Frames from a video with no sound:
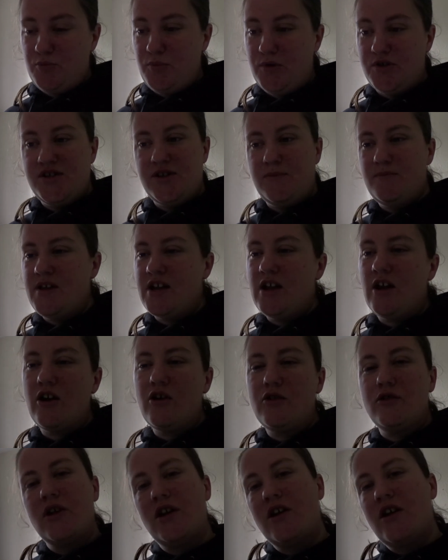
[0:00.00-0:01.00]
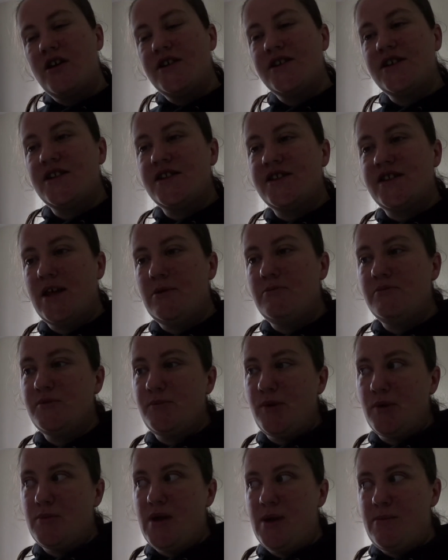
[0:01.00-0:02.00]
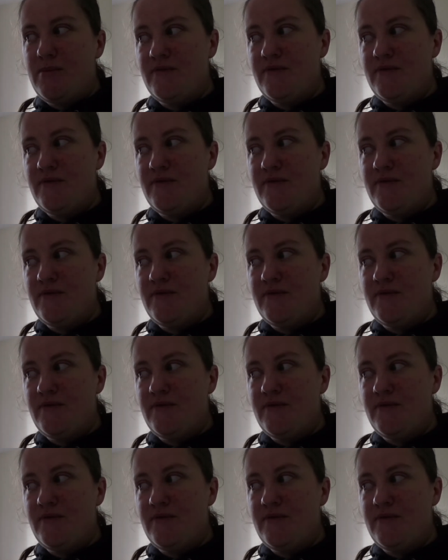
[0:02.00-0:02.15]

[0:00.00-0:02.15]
but something along the lines of The Sims, but maybe